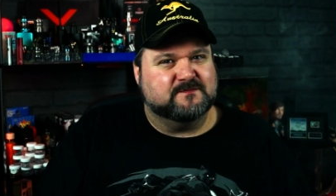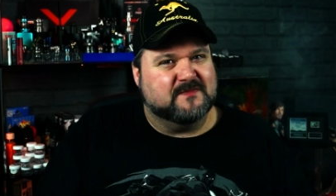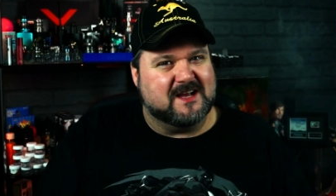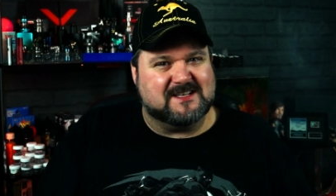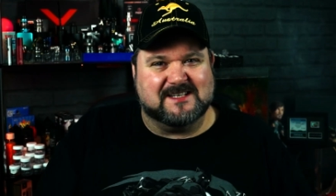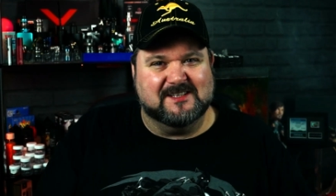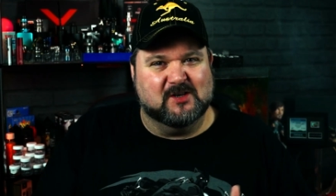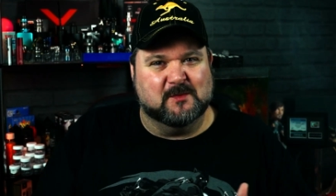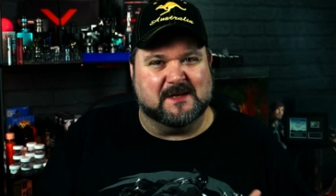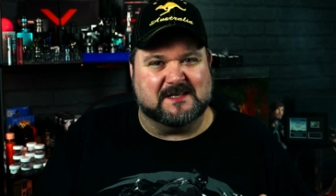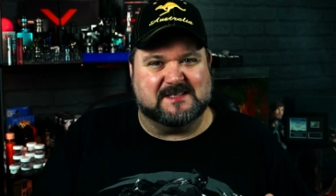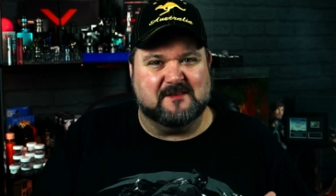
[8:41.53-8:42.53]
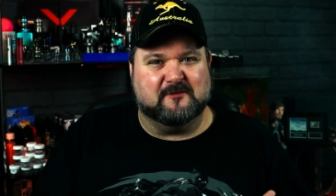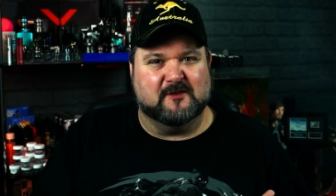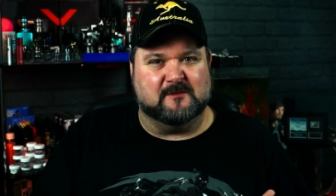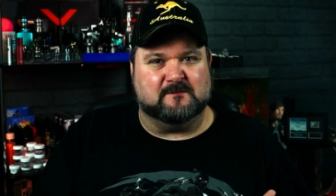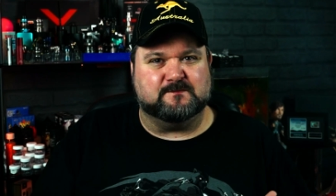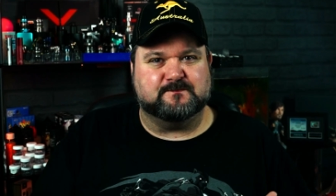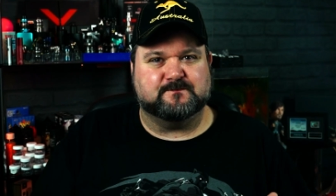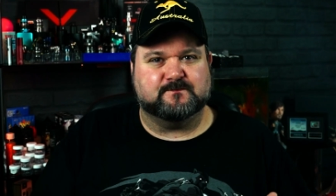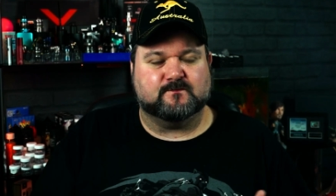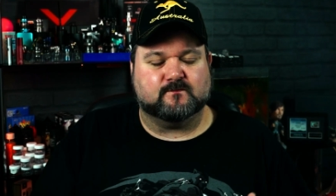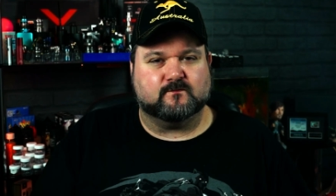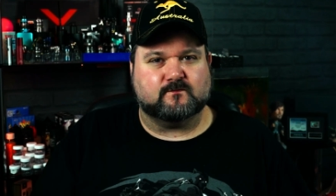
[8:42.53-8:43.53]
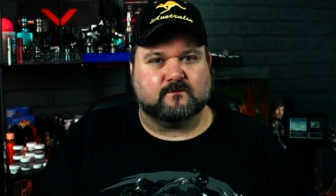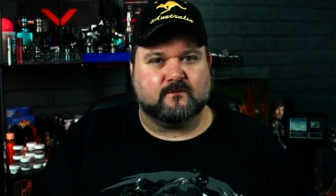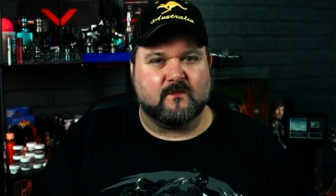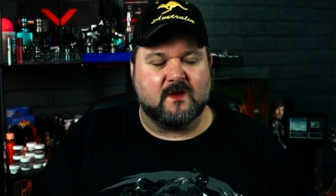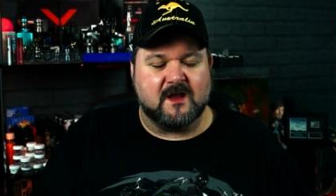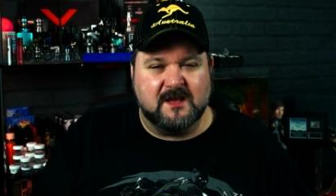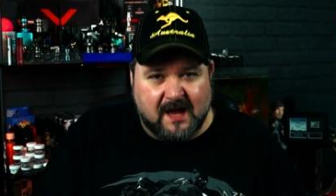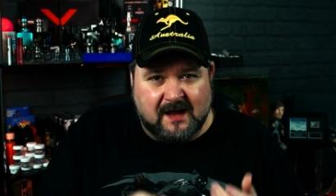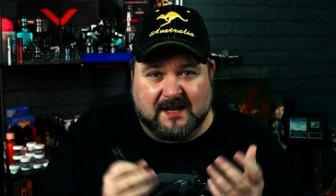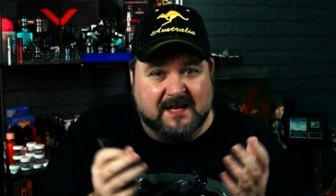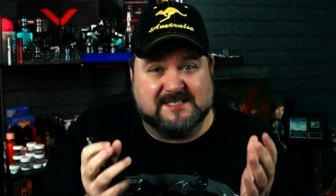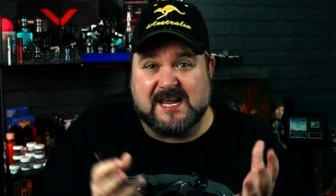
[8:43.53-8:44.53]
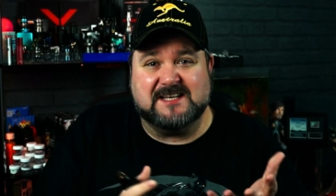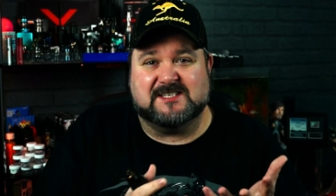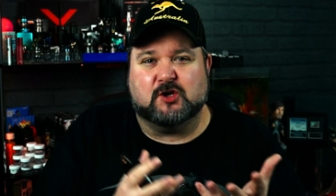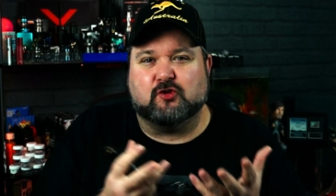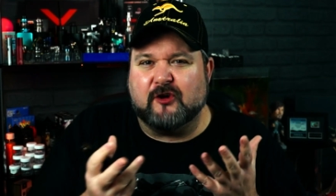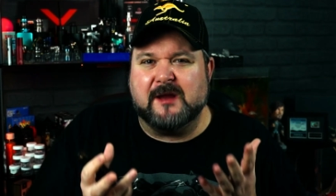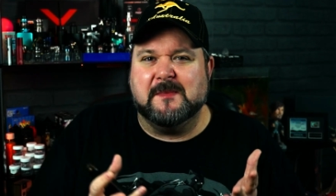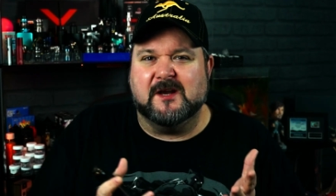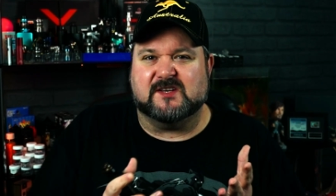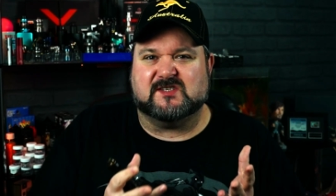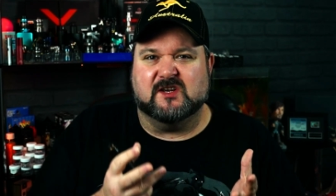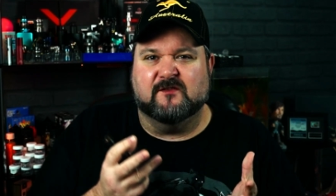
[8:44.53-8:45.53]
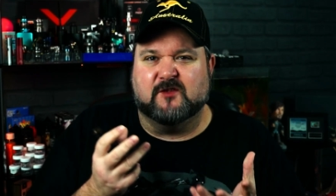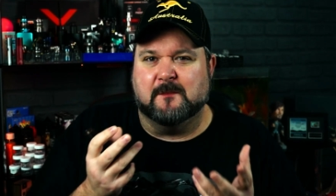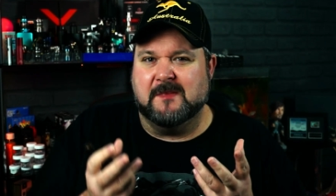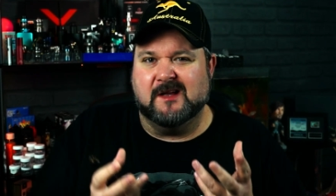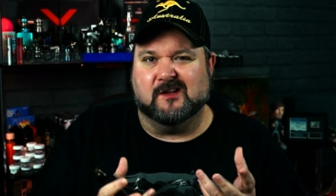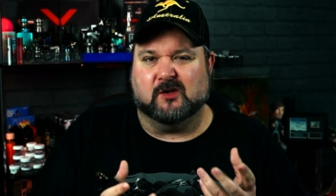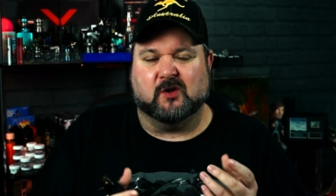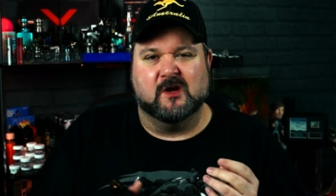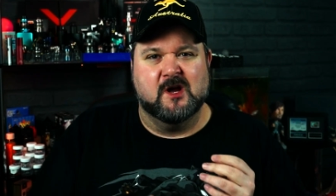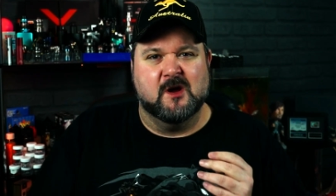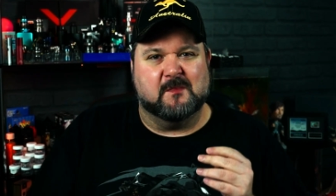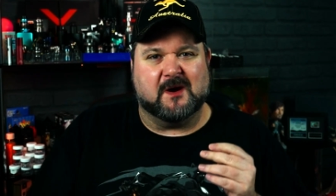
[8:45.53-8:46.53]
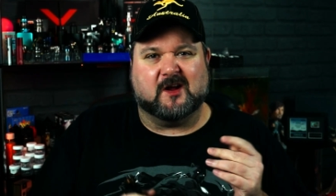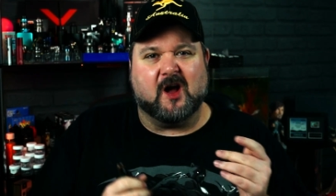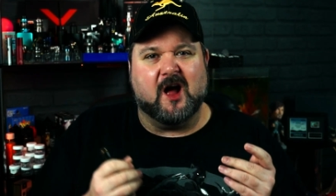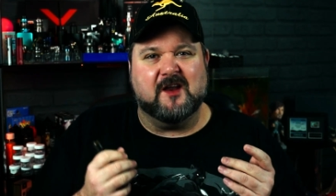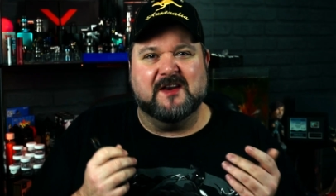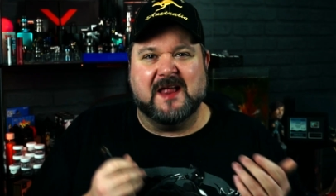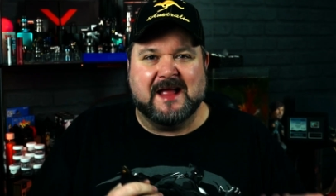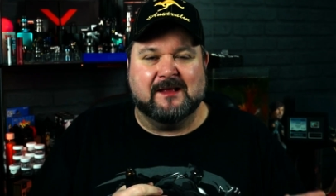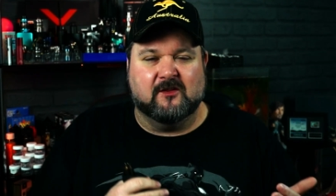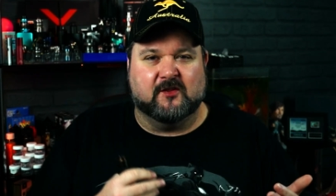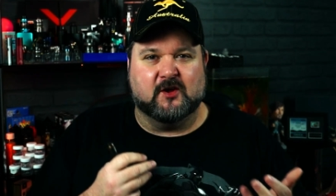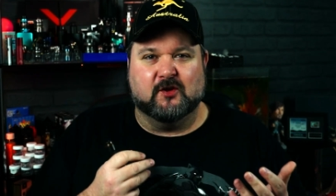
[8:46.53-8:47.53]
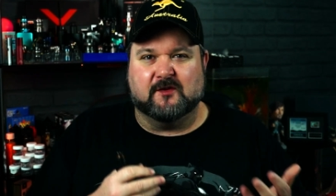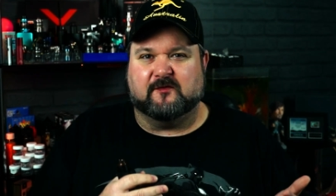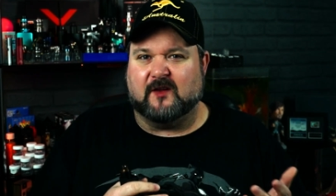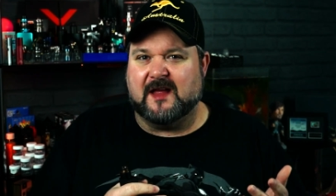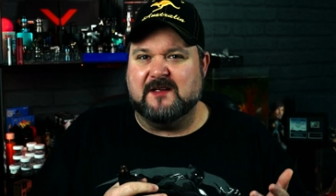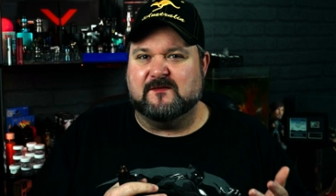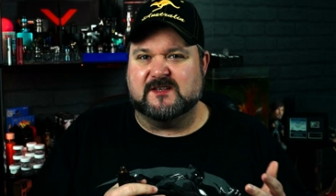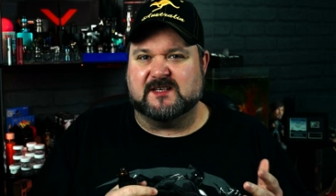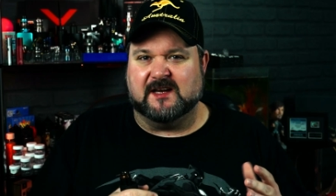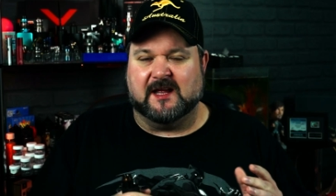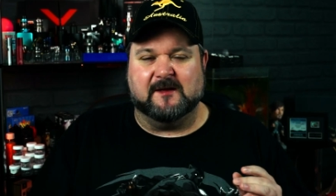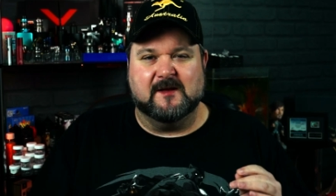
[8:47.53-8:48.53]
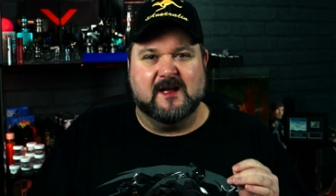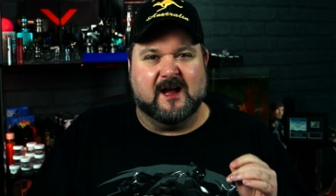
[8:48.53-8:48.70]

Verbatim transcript: That's a little bit different. I can taste the creaminess of the milk, but I can't nail the other flavours in it.